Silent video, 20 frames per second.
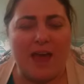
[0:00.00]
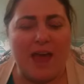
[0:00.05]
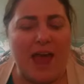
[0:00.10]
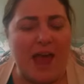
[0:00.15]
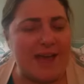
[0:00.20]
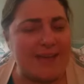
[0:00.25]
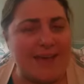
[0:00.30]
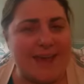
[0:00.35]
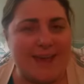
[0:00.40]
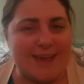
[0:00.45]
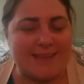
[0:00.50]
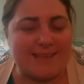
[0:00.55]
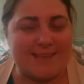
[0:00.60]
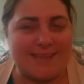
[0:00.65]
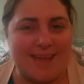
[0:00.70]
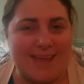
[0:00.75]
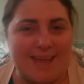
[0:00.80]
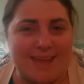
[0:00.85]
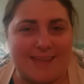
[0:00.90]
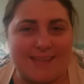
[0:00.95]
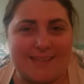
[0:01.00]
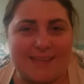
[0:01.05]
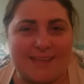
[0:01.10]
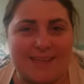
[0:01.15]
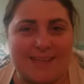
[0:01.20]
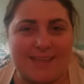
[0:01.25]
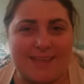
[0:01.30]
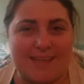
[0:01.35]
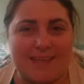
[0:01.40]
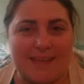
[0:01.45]
can't say it did
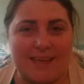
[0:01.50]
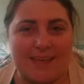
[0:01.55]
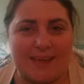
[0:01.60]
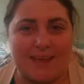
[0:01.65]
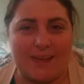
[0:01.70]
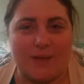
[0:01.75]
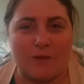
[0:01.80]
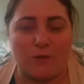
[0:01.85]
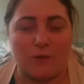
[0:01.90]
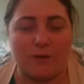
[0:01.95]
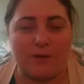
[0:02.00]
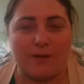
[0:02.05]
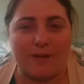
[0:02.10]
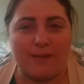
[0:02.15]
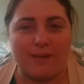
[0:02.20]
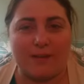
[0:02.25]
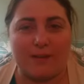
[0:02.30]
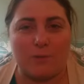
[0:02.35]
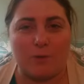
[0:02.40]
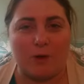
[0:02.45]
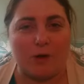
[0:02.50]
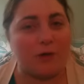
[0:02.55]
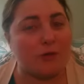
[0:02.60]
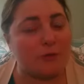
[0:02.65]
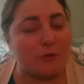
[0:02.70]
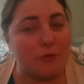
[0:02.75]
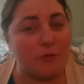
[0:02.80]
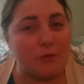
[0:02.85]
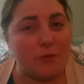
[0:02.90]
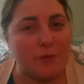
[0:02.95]
anything inordinately
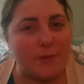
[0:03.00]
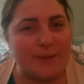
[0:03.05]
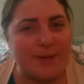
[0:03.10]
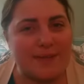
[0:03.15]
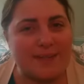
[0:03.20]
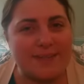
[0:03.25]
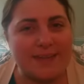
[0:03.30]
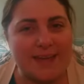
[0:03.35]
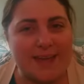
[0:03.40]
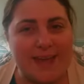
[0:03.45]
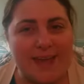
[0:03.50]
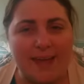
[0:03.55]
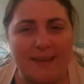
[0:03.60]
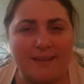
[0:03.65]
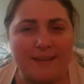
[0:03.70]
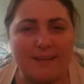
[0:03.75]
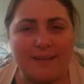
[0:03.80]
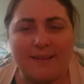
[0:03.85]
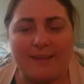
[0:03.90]
wonderful for me today.